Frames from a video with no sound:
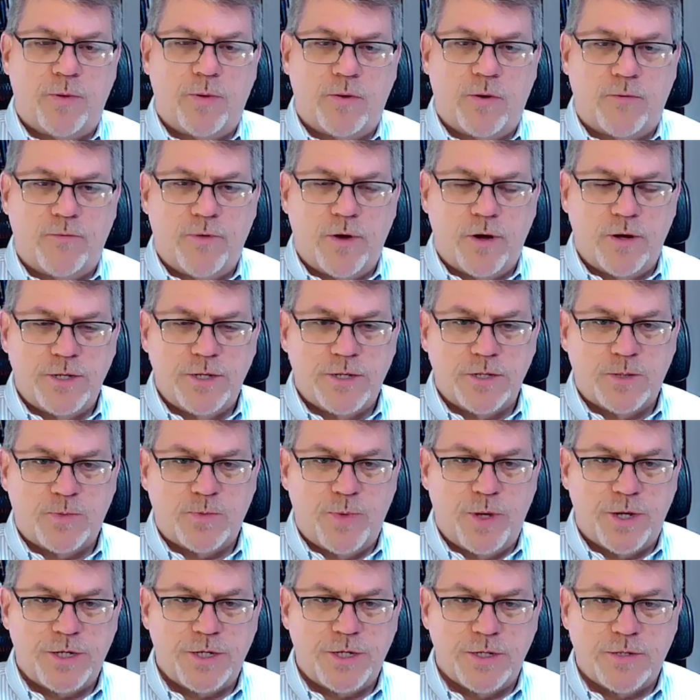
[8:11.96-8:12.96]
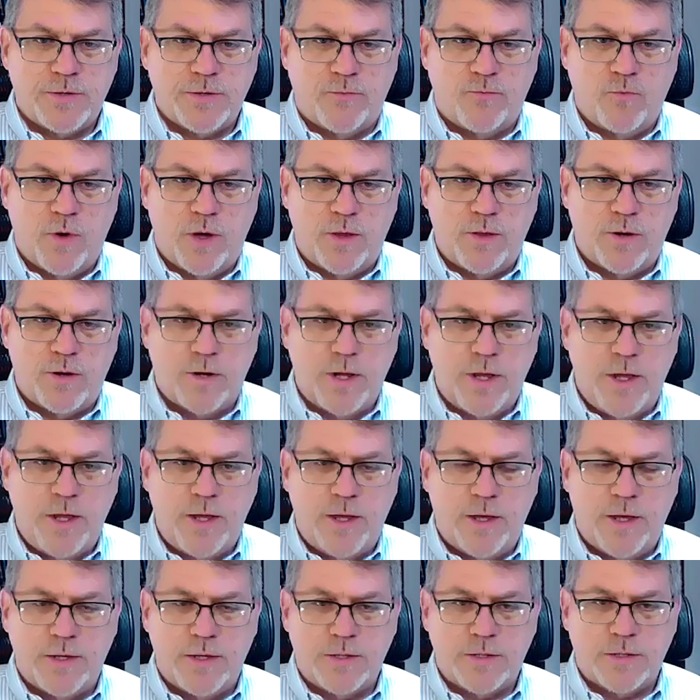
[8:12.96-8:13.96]
are very suspicious of whether he
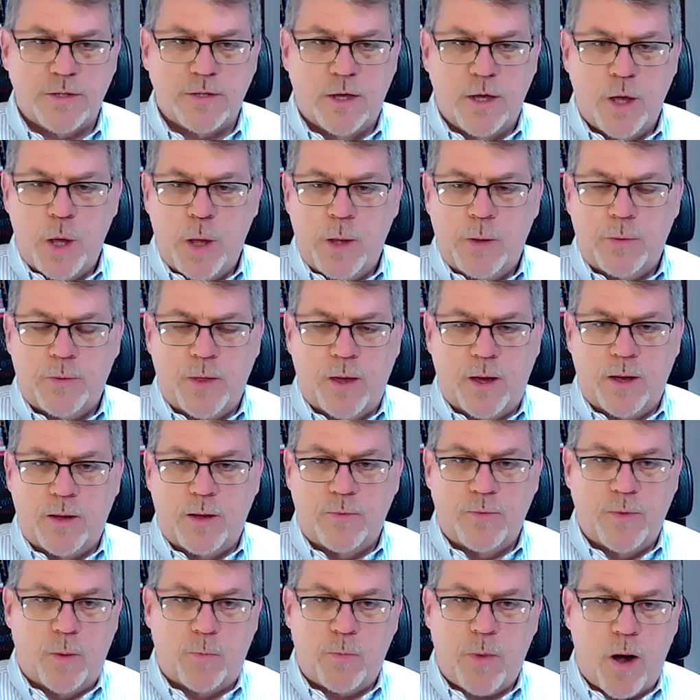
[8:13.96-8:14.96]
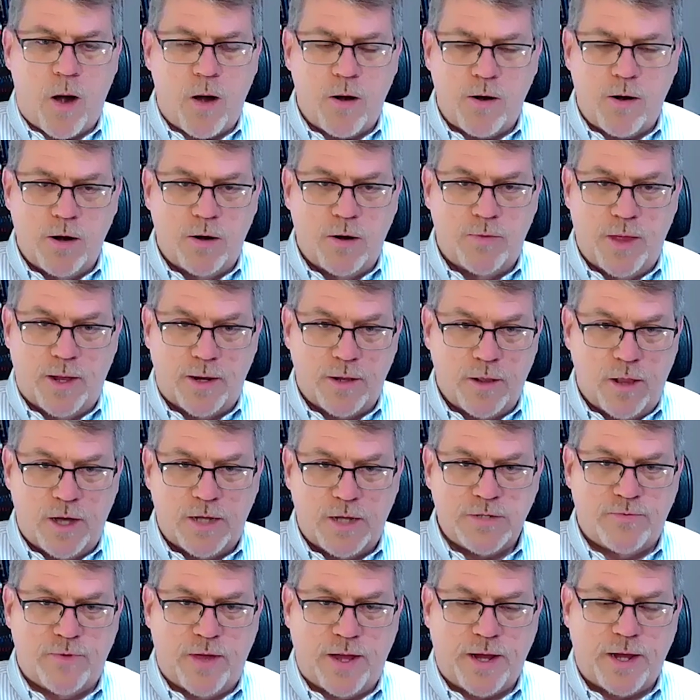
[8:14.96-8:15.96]
is the partner that
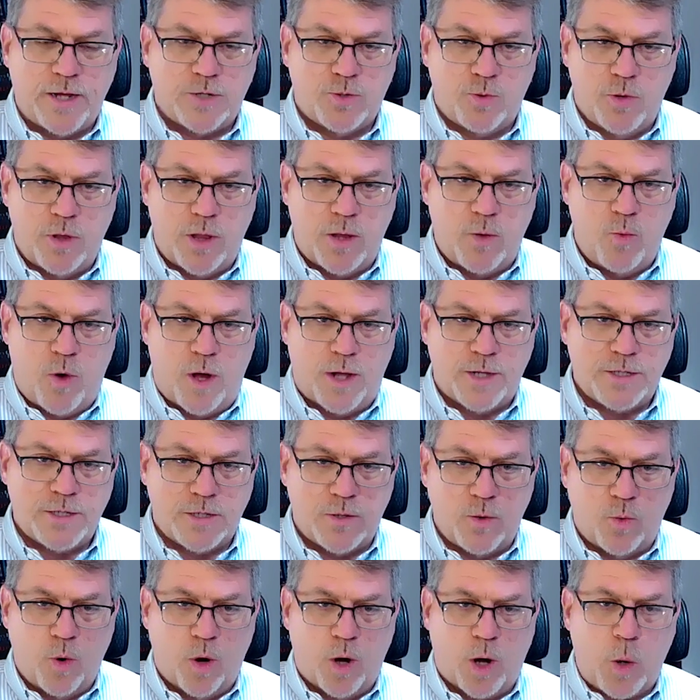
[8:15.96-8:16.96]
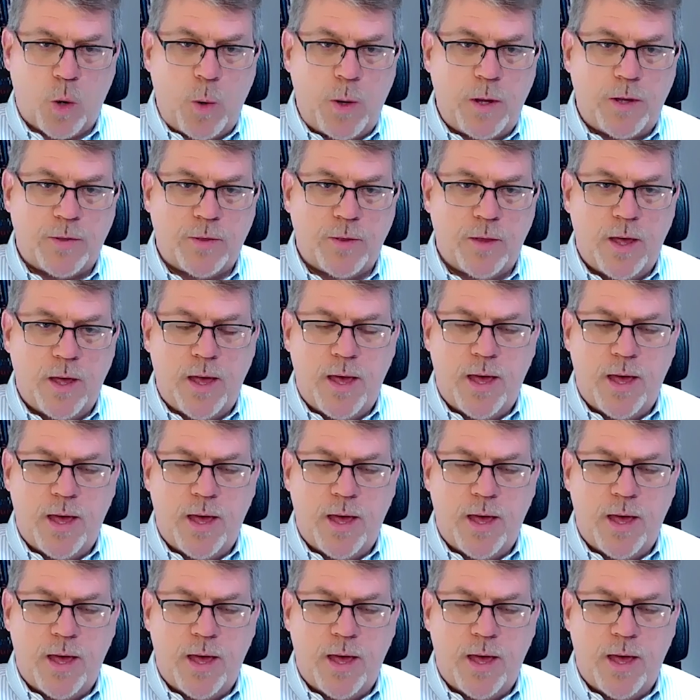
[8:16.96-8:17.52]
Las Vegas really wants to work with.